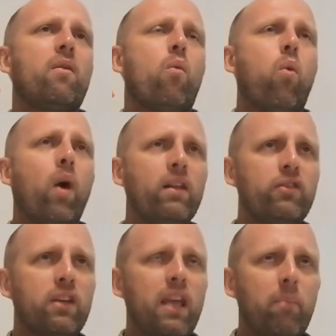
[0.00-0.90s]
want
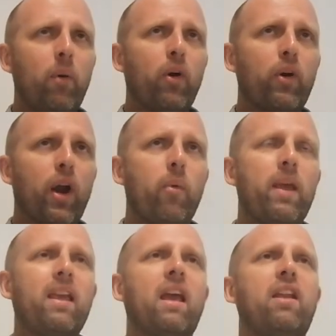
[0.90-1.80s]
to keep on
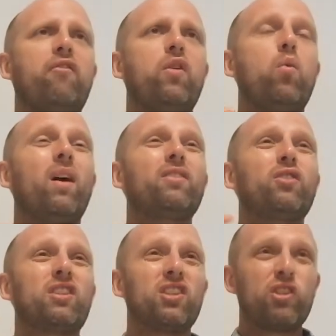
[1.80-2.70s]
growing and if you
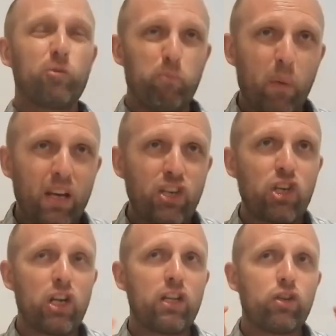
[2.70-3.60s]
want
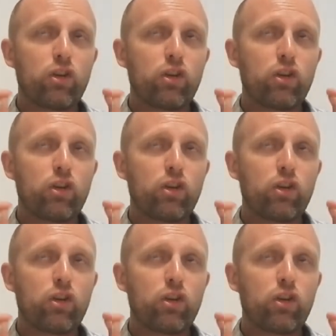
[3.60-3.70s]
especially